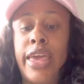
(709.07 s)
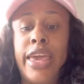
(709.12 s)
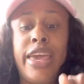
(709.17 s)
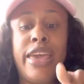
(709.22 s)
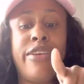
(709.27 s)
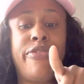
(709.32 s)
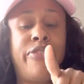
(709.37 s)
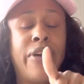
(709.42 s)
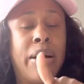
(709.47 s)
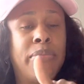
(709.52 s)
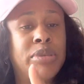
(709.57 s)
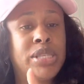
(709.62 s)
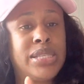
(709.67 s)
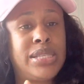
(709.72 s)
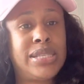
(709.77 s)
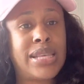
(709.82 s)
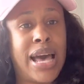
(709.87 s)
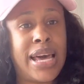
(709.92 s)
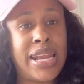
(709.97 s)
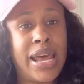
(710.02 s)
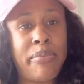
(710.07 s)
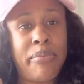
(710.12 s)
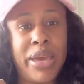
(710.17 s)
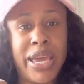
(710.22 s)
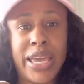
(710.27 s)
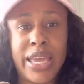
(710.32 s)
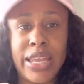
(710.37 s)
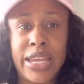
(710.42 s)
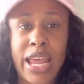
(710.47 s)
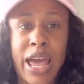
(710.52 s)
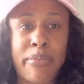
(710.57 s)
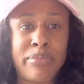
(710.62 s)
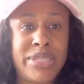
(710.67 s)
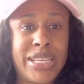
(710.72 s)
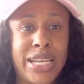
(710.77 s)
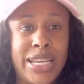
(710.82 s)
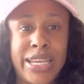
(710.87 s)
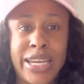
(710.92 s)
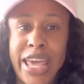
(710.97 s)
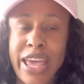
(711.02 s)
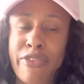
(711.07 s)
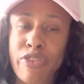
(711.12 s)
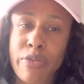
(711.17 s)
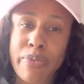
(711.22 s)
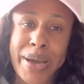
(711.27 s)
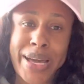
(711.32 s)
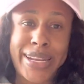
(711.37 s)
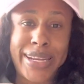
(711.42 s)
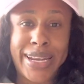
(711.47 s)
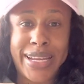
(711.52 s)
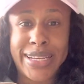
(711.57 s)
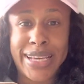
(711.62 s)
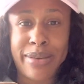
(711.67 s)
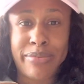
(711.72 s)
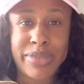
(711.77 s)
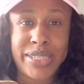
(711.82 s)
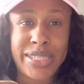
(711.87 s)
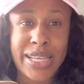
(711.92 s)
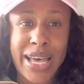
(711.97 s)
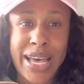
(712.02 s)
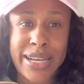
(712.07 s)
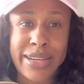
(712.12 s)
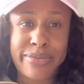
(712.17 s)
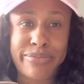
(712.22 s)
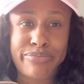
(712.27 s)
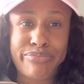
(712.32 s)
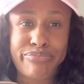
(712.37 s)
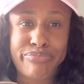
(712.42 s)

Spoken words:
If I'm sad, I'm telling everybody that I'm sad.